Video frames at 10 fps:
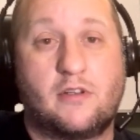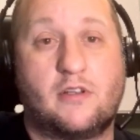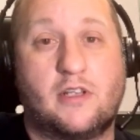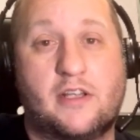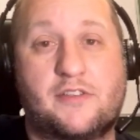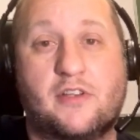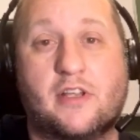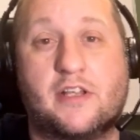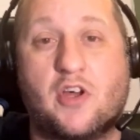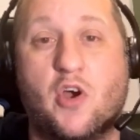let's
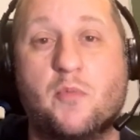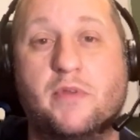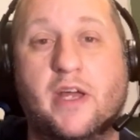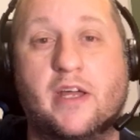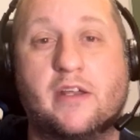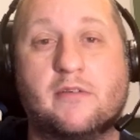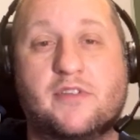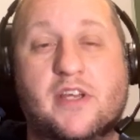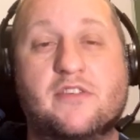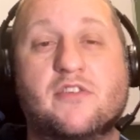let's hope that
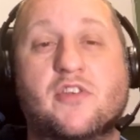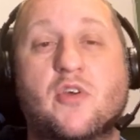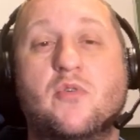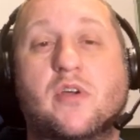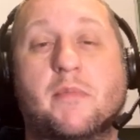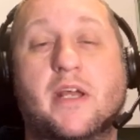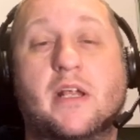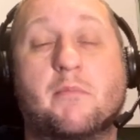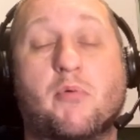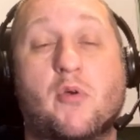season two can be an
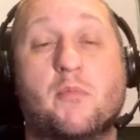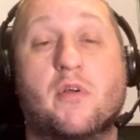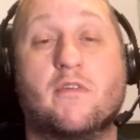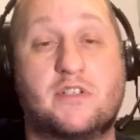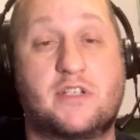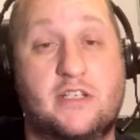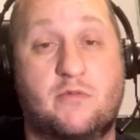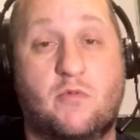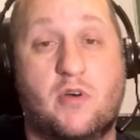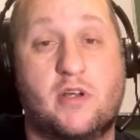improvement over
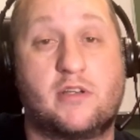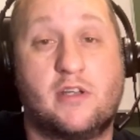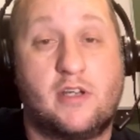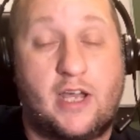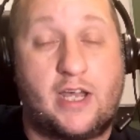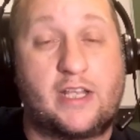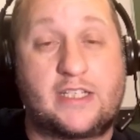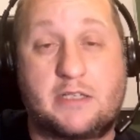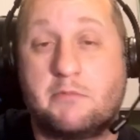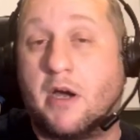season one, at
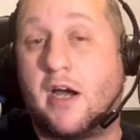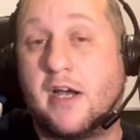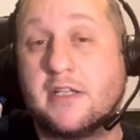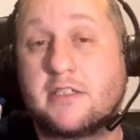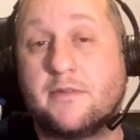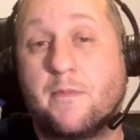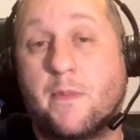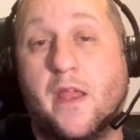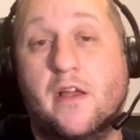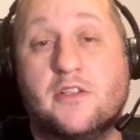least in my eyes.
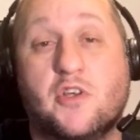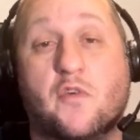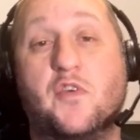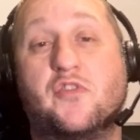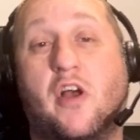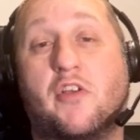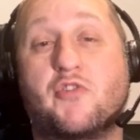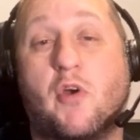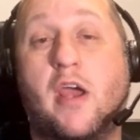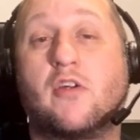So if you saw the
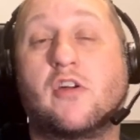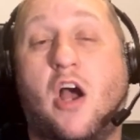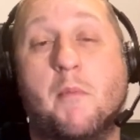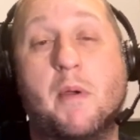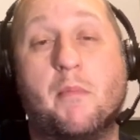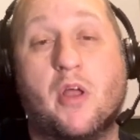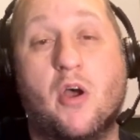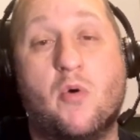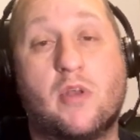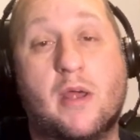trailer, comment
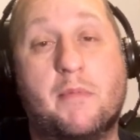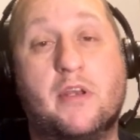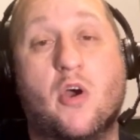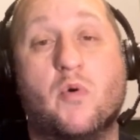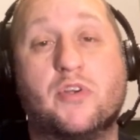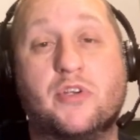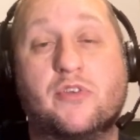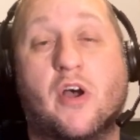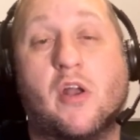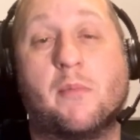below and let me know what you
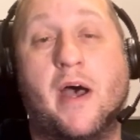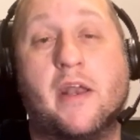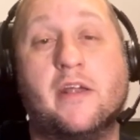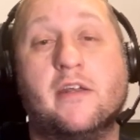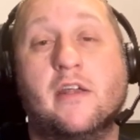thought about it.